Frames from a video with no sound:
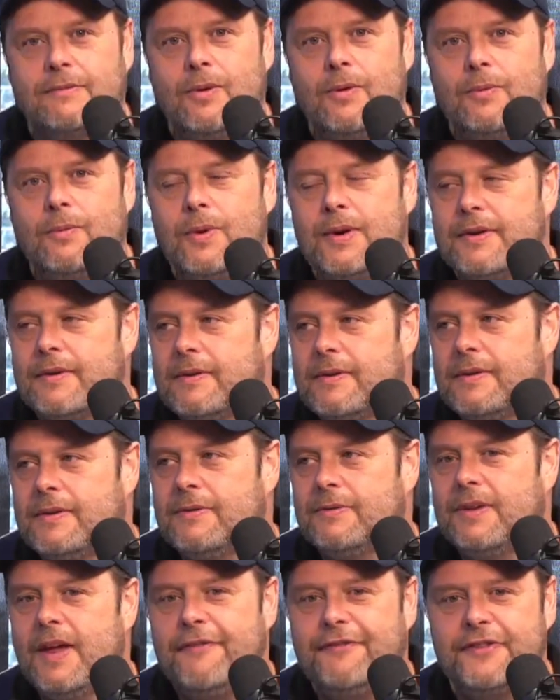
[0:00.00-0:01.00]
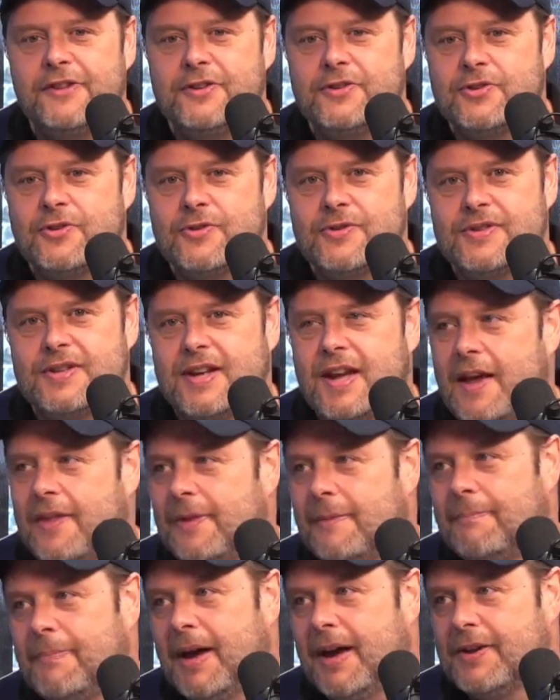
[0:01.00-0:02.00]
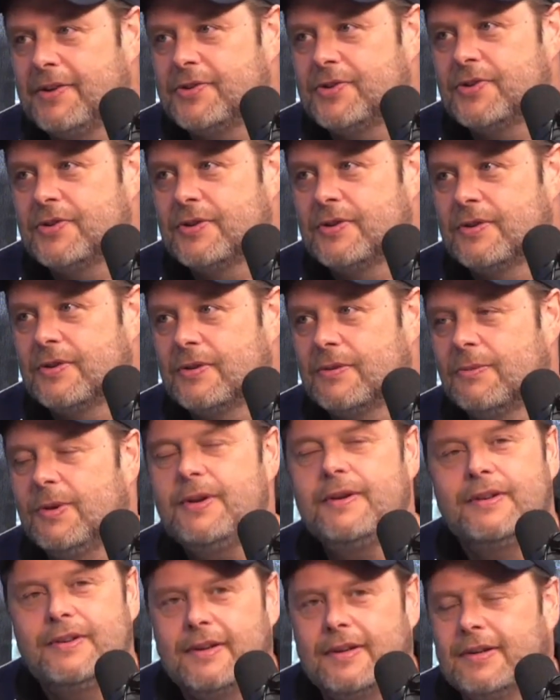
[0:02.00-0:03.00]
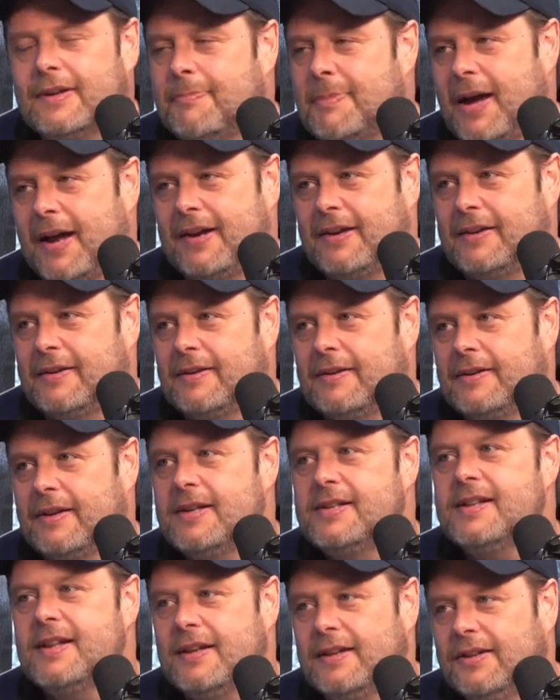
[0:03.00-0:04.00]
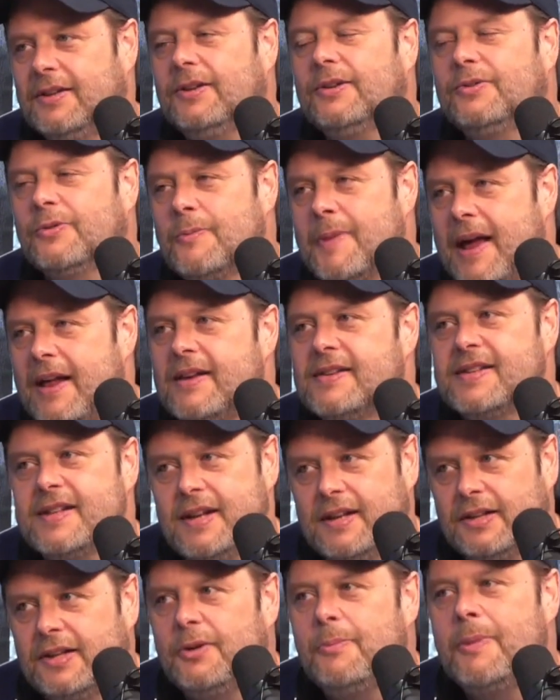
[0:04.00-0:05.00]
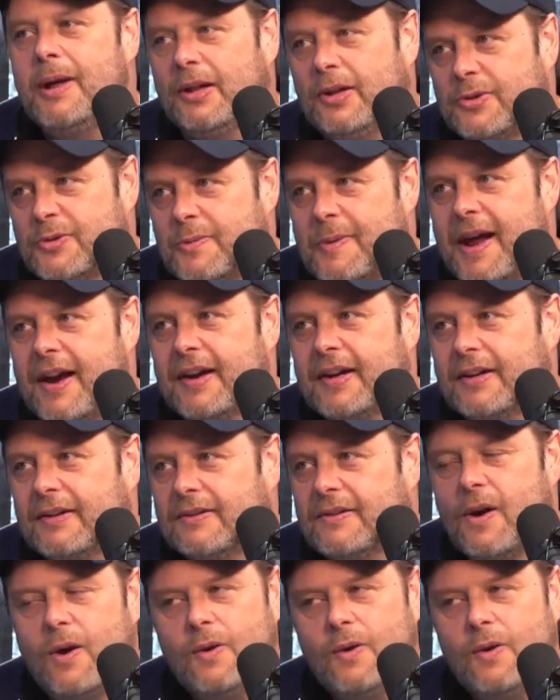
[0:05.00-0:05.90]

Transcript: What you left the jersey on the bench. Come on. Isn't that a little dramatic? Isn't it a little melodramatic? No.